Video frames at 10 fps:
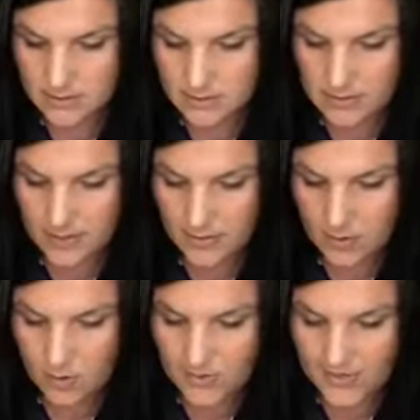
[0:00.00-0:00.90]
so that the
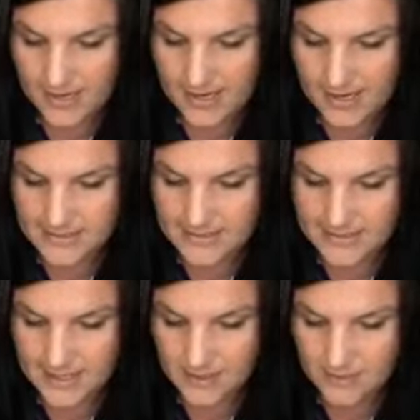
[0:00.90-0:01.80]
whole thing is
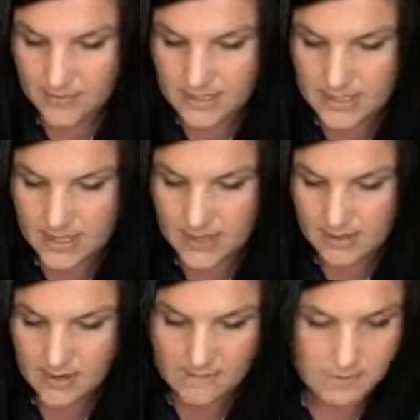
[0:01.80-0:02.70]
like 3D
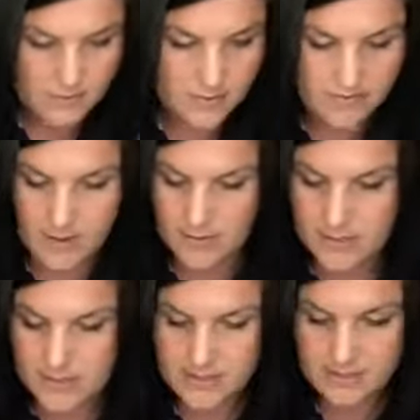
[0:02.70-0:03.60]
and covered with the
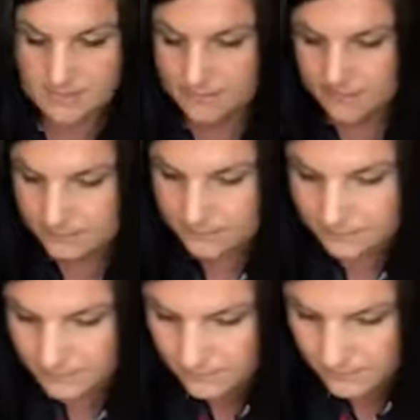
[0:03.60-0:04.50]
flowers.
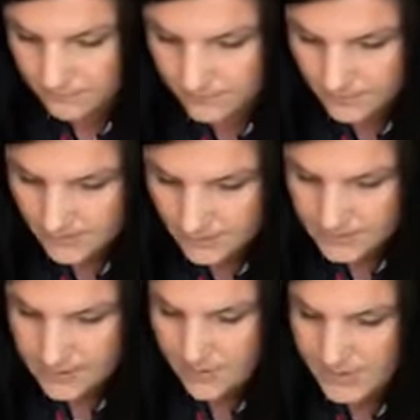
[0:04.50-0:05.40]

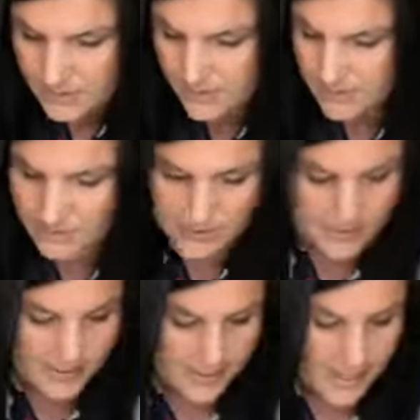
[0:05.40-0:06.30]
So I do have the blue,
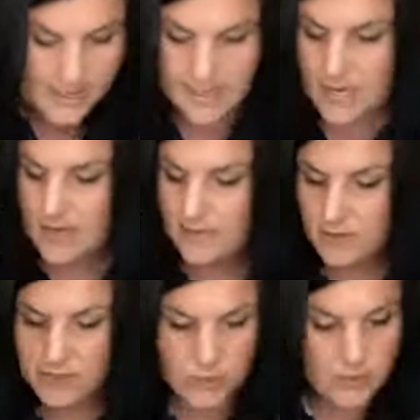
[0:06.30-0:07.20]
and again, if you're
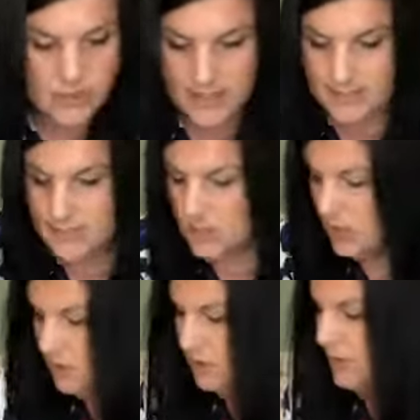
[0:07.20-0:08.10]
just joining us
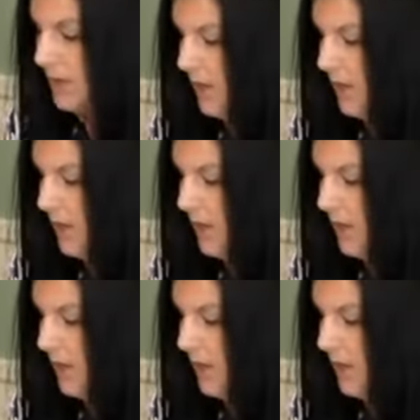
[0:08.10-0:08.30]
too,